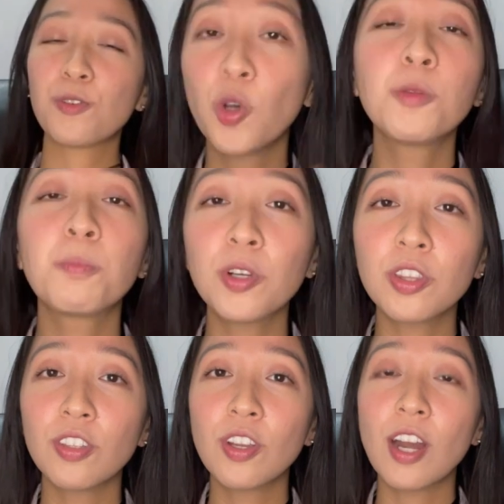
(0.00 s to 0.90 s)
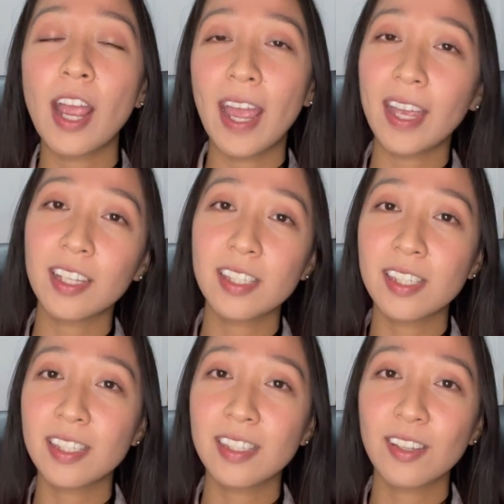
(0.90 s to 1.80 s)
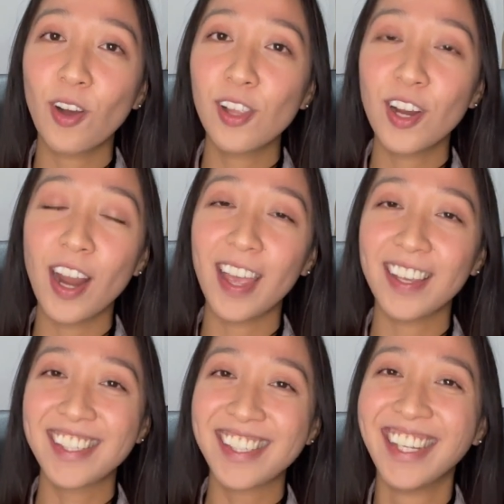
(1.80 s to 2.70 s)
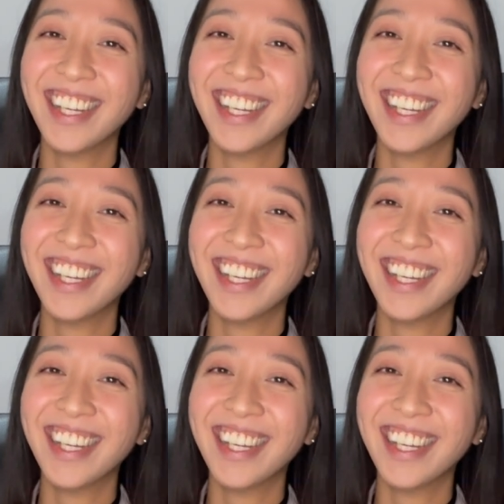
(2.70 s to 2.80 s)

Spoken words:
So don't put your eggs, all your eggs.